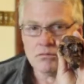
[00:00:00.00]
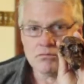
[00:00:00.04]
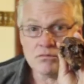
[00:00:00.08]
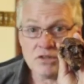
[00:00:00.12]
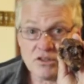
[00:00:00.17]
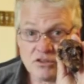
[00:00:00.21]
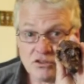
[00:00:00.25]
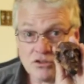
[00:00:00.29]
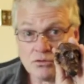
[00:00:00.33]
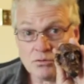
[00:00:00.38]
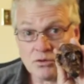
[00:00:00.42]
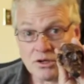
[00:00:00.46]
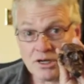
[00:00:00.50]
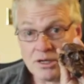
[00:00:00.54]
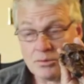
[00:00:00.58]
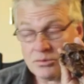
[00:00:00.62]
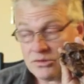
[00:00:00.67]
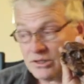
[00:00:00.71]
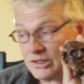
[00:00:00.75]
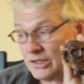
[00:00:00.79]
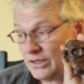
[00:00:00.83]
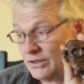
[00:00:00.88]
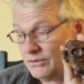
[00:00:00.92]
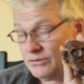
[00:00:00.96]
This is what I
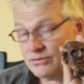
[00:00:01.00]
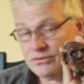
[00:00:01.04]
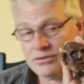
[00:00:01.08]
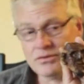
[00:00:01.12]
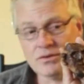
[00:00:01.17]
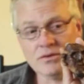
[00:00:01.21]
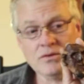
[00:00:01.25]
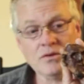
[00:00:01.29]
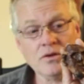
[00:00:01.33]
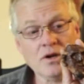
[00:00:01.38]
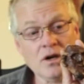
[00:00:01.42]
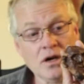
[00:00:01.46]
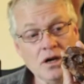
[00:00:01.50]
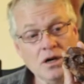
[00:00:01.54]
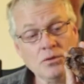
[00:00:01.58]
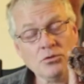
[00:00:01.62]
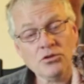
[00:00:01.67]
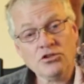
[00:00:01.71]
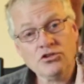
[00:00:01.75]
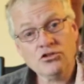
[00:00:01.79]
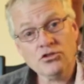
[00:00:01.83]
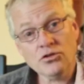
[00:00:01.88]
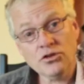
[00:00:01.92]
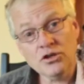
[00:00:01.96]
believe. I
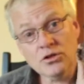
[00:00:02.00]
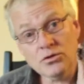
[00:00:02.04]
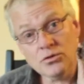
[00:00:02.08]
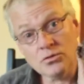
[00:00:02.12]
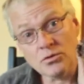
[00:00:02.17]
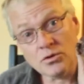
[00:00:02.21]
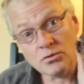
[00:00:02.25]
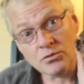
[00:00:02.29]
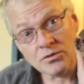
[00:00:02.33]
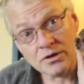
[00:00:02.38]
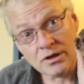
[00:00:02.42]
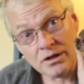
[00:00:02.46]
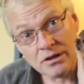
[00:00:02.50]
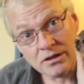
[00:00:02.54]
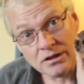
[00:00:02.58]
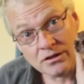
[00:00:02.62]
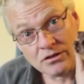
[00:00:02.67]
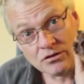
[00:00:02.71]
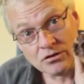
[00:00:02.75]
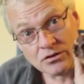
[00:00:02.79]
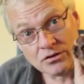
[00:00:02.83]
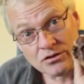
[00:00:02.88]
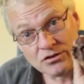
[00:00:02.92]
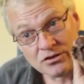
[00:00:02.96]
will show you what one of
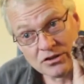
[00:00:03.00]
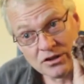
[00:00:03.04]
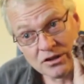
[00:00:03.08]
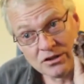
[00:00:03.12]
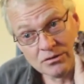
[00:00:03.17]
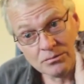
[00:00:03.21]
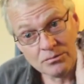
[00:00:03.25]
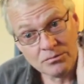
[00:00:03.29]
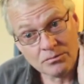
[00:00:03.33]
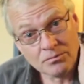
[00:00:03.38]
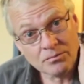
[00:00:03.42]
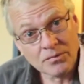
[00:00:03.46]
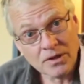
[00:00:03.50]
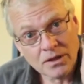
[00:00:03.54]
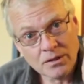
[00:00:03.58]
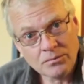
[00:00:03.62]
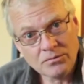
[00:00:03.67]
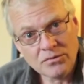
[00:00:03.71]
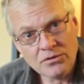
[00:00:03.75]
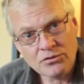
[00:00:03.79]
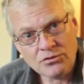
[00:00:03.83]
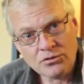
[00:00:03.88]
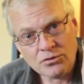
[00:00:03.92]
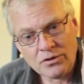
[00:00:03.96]
these looks like
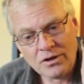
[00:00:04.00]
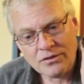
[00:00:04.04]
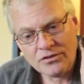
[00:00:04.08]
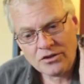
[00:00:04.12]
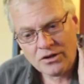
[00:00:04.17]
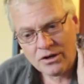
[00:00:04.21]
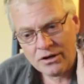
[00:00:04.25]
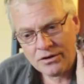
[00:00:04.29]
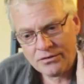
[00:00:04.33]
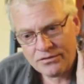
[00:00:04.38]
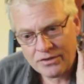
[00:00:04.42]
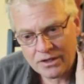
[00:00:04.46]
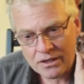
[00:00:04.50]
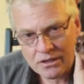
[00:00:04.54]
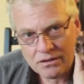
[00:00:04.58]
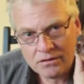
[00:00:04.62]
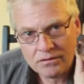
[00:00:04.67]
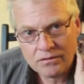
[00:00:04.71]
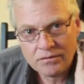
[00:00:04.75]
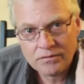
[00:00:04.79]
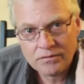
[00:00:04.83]
before I've carved it.